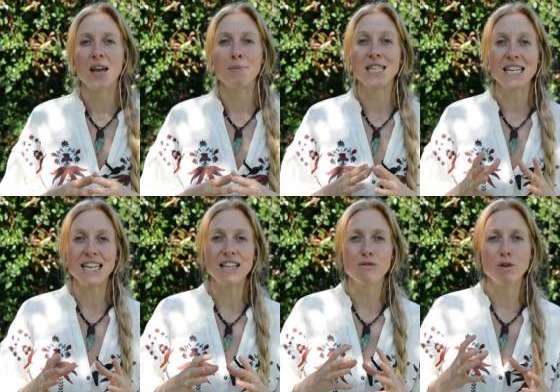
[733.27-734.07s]

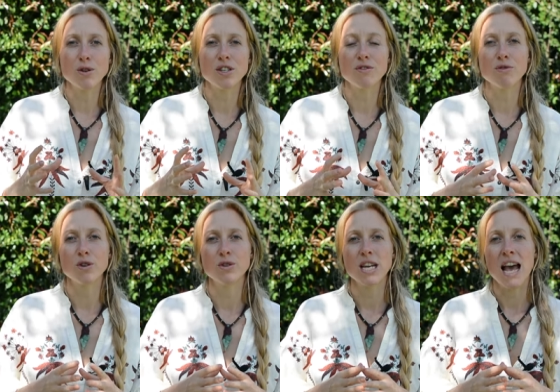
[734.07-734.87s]
particularly the roasted
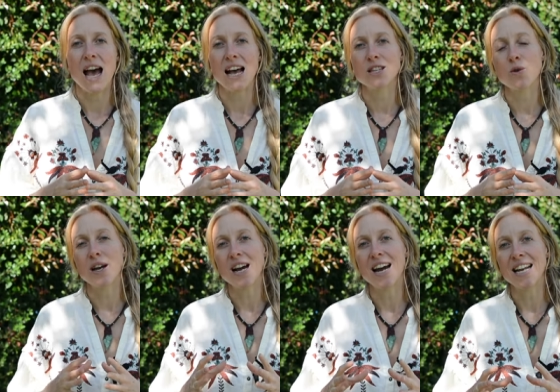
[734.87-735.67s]
root, has quite
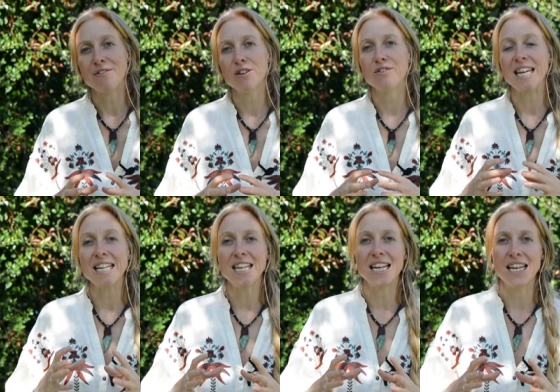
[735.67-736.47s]
a high level of
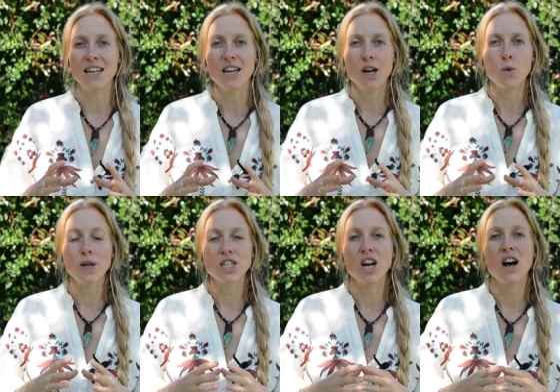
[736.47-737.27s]
inulin,
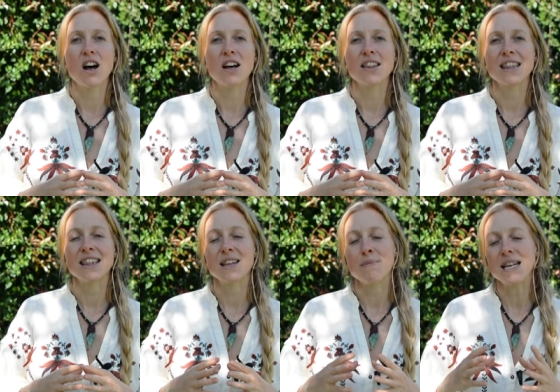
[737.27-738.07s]
which are
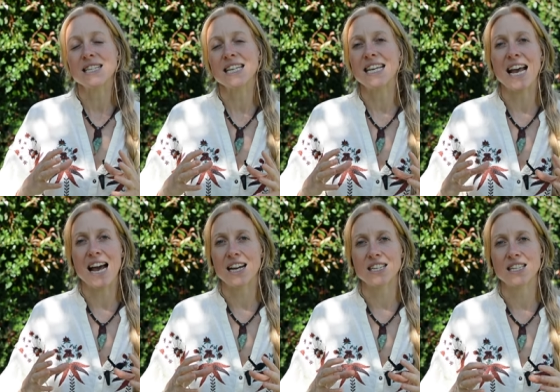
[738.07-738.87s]
basically
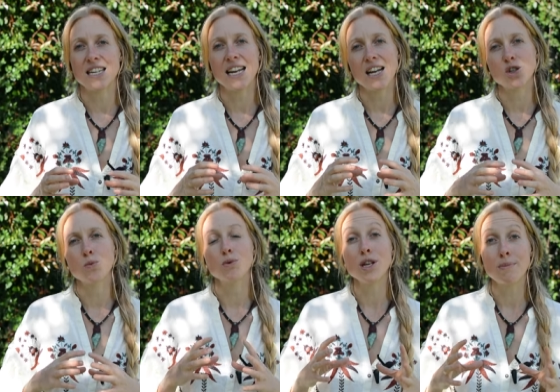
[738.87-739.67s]
act as a natural
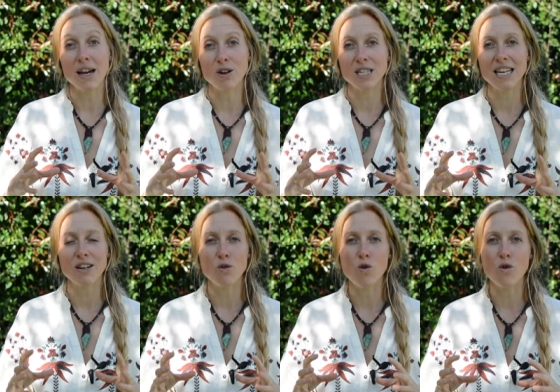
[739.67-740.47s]
prebiotic
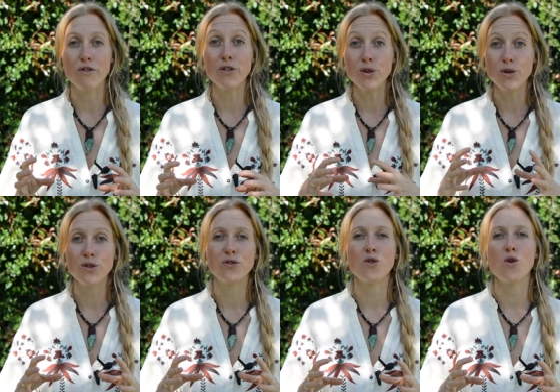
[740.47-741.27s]
or food
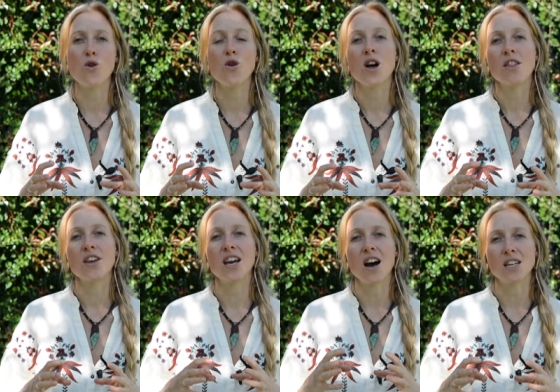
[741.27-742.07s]
for the
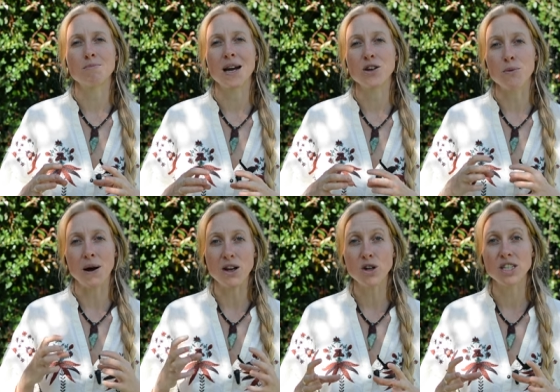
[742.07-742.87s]
gut
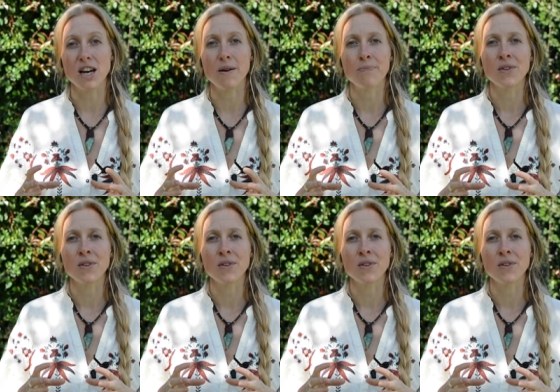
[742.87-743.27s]
microbiota,